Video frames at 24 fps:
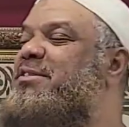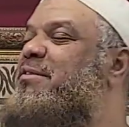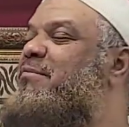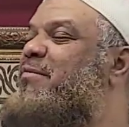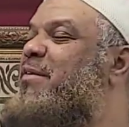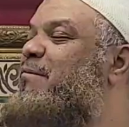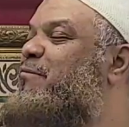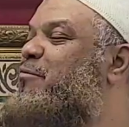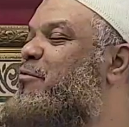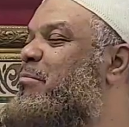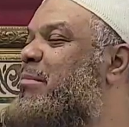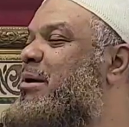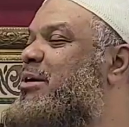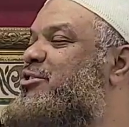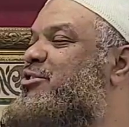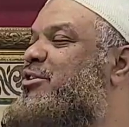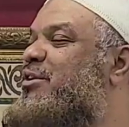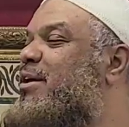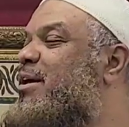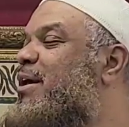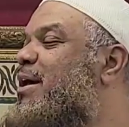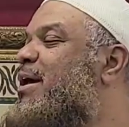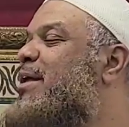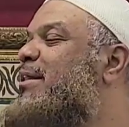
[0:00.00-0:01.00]
of
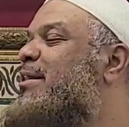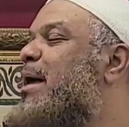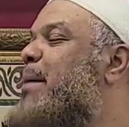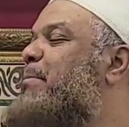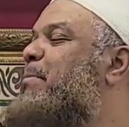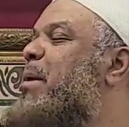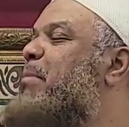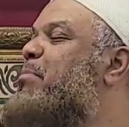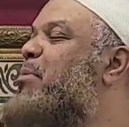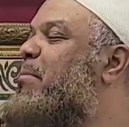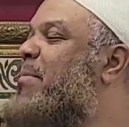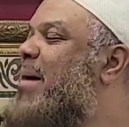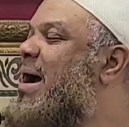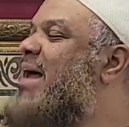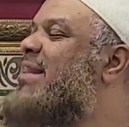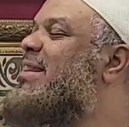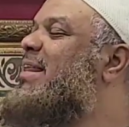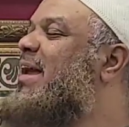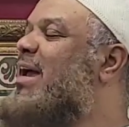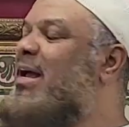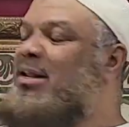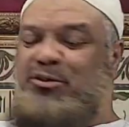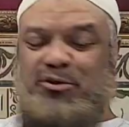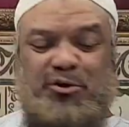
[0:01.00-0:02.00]
information that people buy.
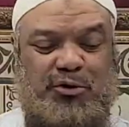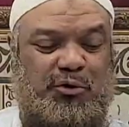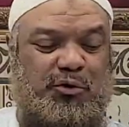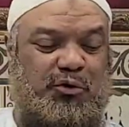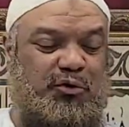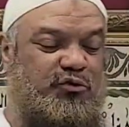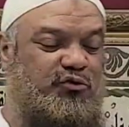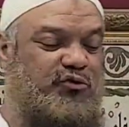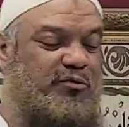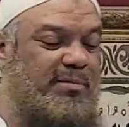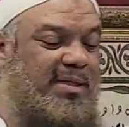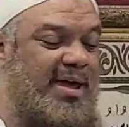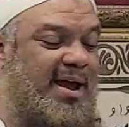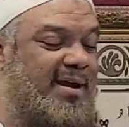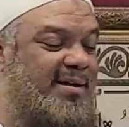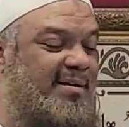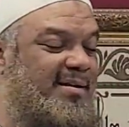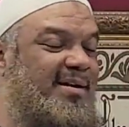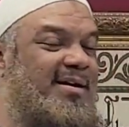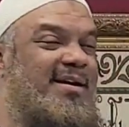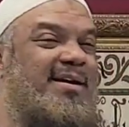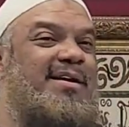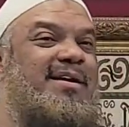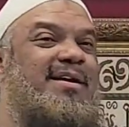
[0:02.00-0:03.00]
They get their news from that.
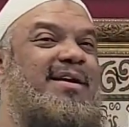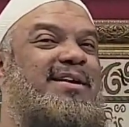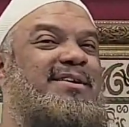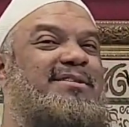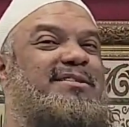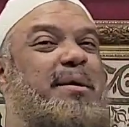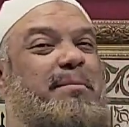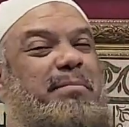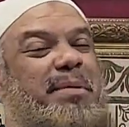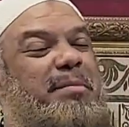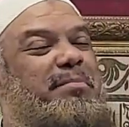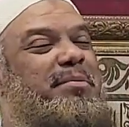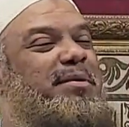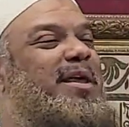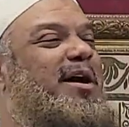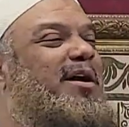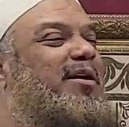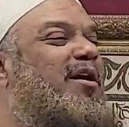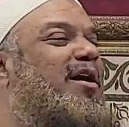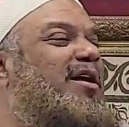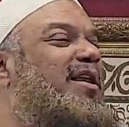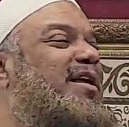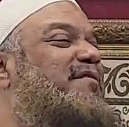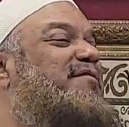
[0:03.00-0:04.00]
Some people, they
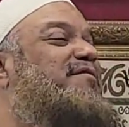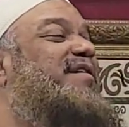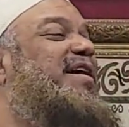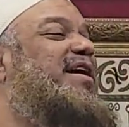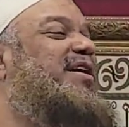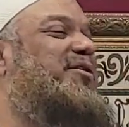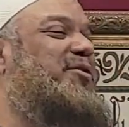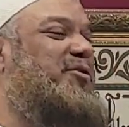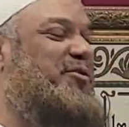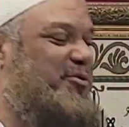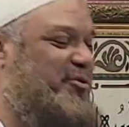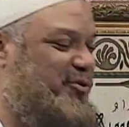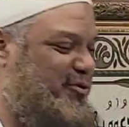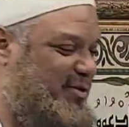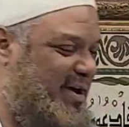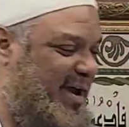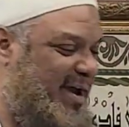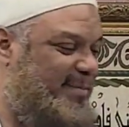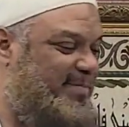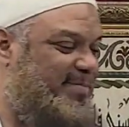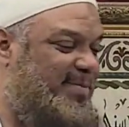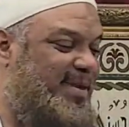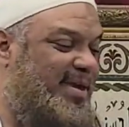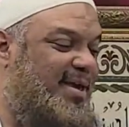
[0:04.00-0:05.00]
call it fake news,
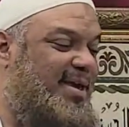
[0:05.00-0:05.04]
right?